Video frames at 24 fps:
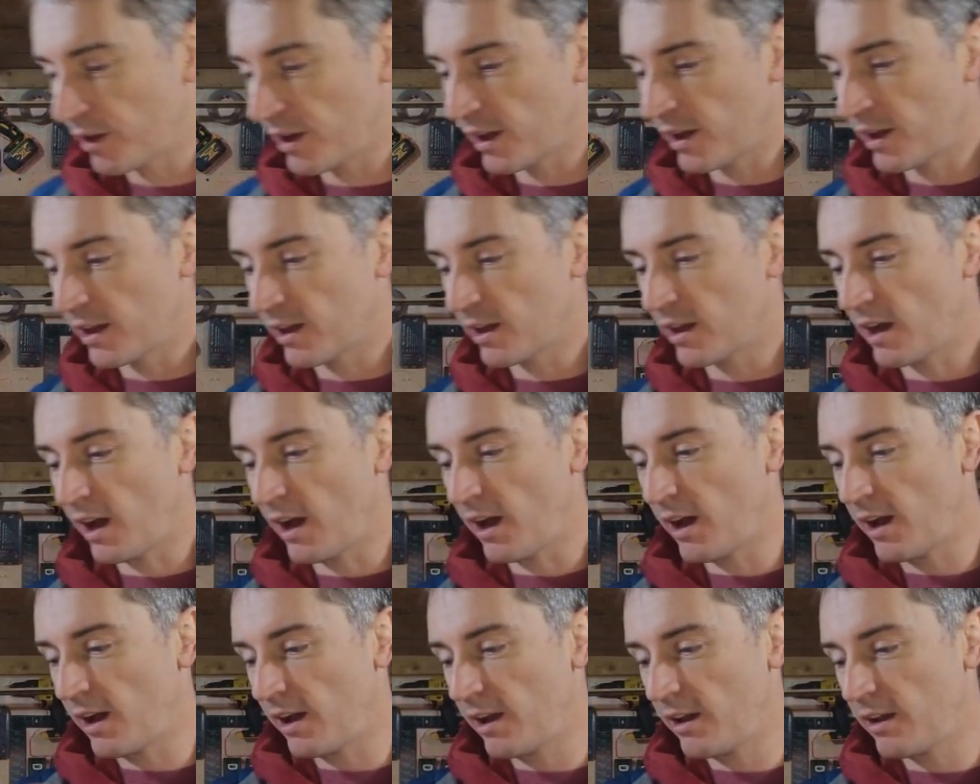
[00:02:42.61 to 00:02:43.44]

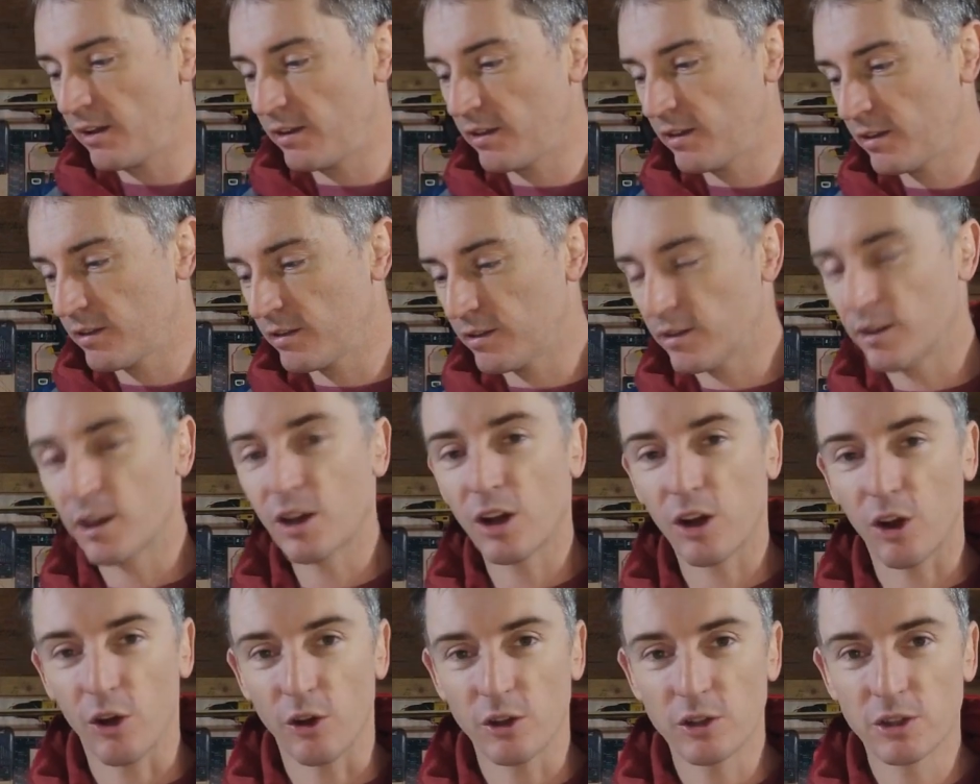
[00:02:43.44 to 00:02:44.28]
the
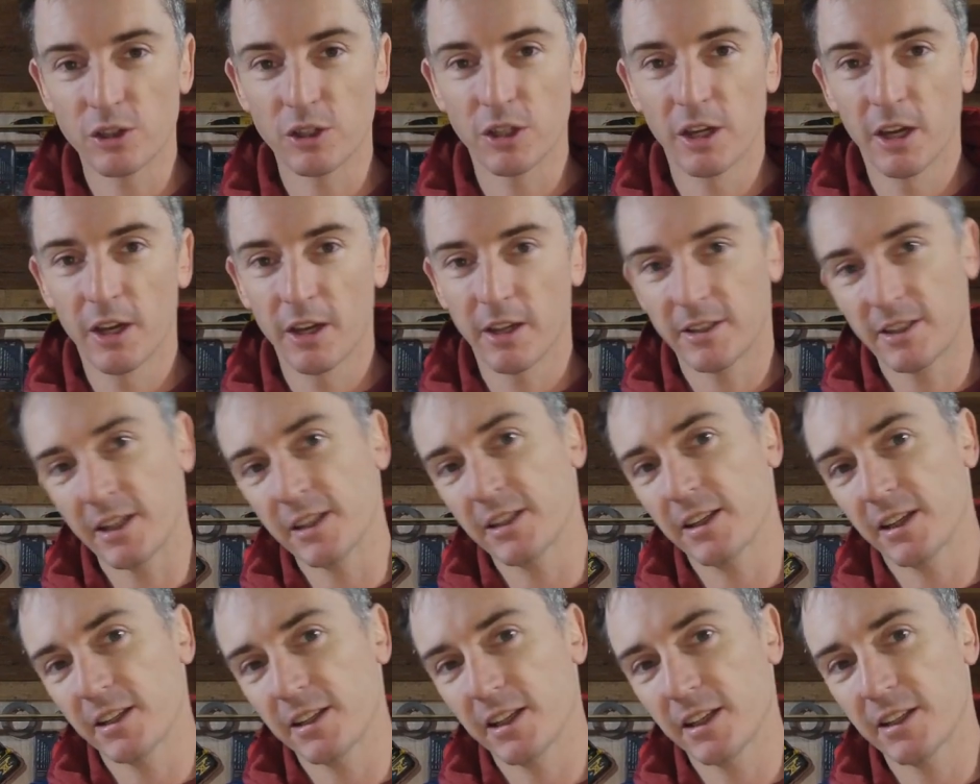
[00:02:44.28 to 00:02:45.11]
clutch,
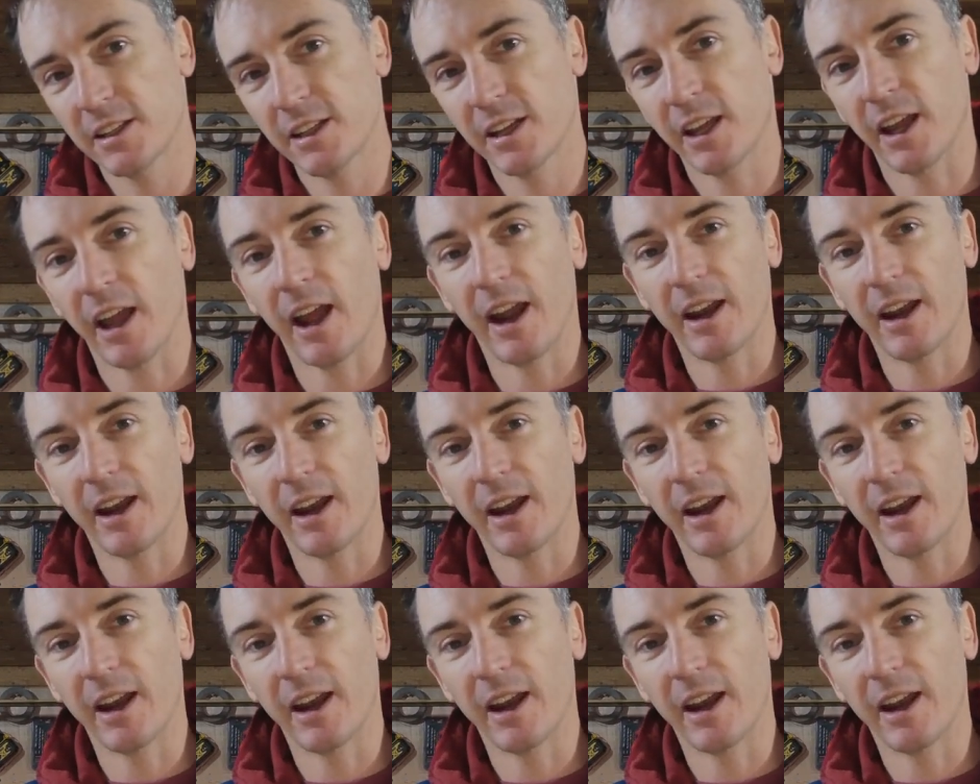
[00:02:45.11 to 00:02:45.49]
ding, ding, ding, ding.